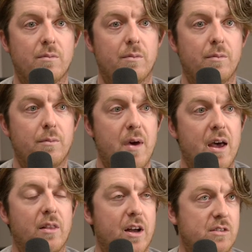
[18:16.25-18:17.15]

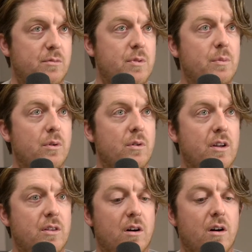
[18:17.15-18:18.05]
met lots of people
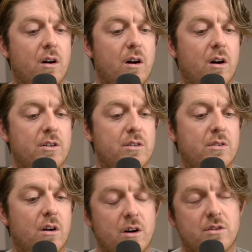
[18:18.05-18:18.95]
in the
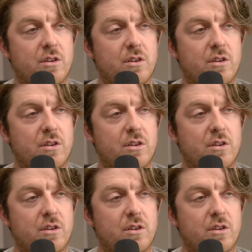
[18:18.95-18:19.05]
artist